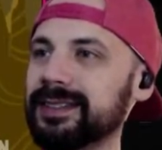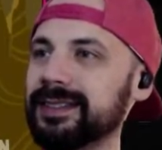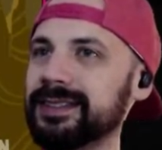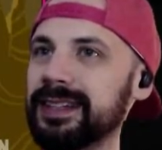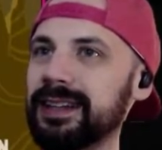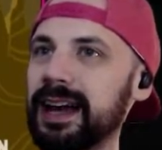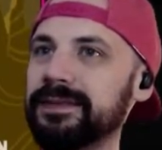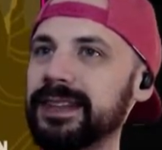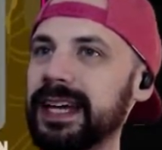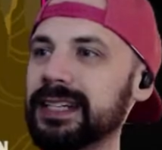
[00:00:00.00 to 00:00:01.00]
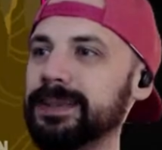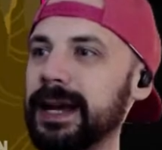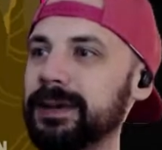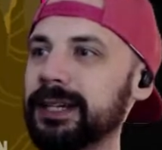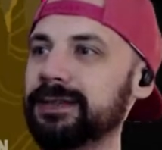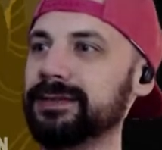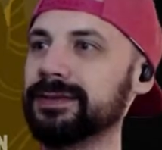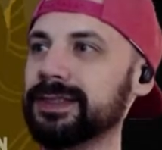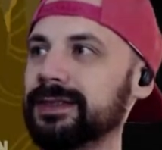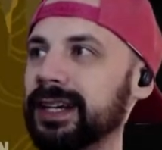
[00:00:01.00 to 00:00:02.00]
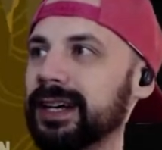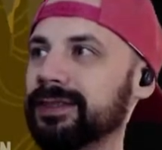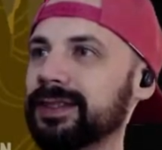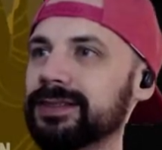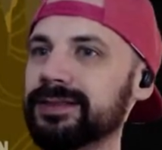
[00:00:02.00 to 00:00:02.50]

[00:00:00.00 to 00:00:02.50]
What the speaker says: It's a life on the edge, baby. Whatever.